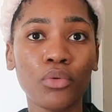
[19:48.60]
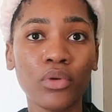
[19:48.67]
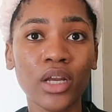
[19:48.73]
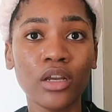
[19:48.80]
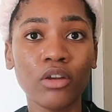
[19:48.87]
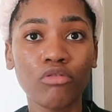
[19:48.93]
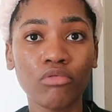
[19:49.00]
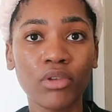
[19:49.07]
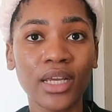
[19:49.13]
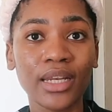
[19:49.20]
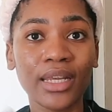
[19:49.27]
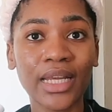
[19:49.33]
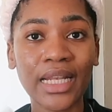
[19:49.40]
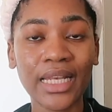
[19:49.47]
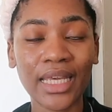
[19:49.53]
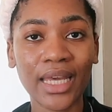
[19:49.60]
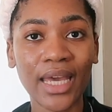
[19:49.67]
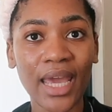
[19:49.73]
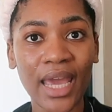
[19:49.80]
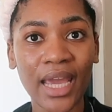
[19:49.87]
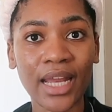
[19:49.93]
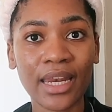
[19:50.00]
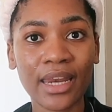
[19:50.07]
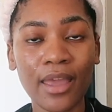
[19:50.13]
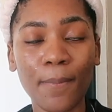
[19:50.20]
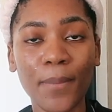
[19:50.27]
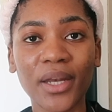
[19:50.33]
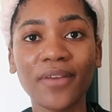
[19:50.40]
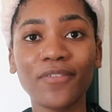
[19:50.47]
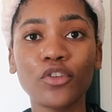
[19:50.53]
really clear acne,
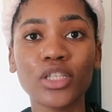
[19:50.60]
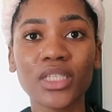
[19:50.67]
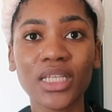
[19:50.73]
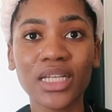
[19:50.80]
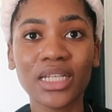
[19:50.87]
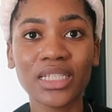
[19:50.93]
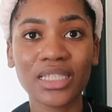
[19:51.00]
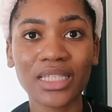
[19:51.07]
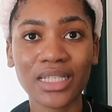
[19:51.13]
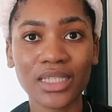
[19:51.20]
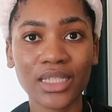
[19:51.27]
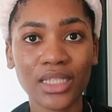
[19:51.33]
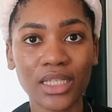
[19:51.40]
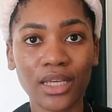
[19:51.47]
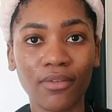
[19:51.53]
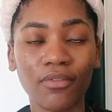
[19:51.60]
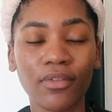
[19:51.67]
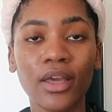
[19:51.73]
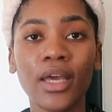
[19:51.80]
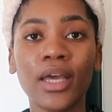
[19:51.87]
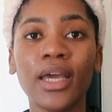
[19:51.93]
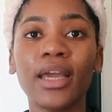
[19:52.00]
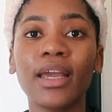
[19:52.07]
but if your skin is sensitive,